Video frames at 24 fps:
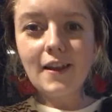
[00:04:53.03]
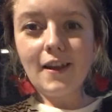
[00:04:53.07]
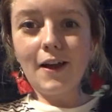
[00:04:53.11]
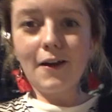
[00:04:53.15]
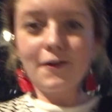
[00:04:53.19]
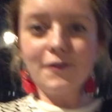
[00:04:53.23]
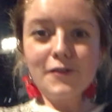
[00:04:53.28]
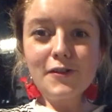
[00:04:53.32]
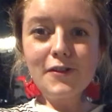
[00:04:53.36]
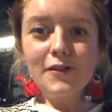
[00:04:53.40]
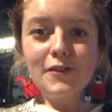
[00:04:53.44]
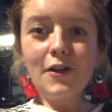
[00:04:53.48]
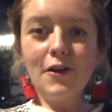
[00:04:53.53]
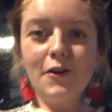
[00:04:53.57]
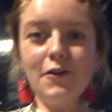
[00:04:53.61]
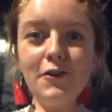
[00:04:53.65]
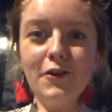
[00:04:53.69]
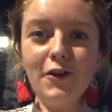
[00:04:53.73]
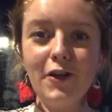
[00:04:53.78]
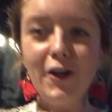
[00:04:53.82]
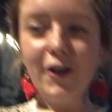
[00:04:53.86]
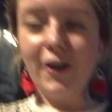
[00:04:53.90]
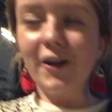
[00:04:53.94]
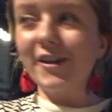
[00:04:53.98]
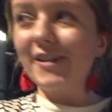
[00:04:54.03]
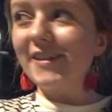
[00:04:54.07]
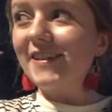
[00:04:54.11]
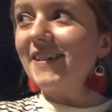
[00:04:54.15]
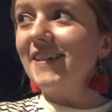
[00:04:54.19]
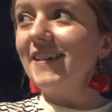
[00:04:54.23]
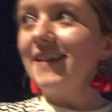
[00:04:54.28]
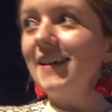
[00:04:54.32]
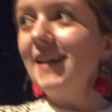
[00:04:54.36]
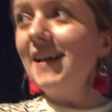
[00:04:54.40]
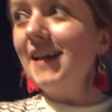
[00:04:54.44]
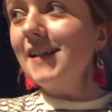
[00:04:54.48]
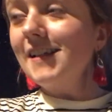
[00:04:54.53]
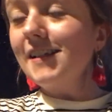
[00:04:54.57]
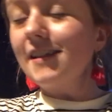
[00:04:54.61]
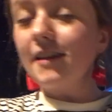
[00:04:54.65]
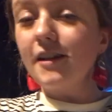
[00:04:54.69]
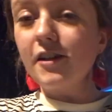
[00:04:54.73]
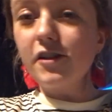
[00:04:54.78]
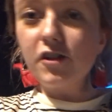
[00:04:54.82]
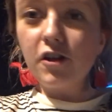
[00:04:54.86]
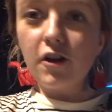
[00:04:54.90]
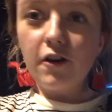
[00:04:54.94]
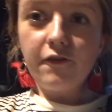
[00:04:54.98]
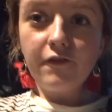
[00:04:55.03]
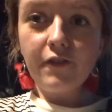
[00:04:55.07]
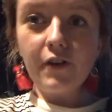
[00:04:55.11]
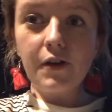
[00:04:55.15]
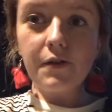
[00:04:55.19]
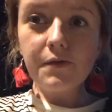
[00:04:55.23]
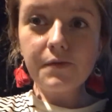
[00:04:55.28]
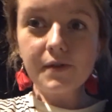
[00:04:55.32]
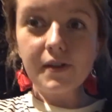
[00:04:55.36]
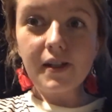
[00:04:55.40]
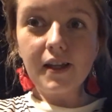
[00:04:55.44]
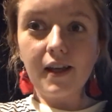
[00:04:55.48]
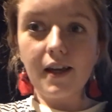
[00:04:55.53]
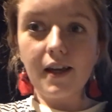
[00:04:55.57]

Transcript: That was so good. So they show films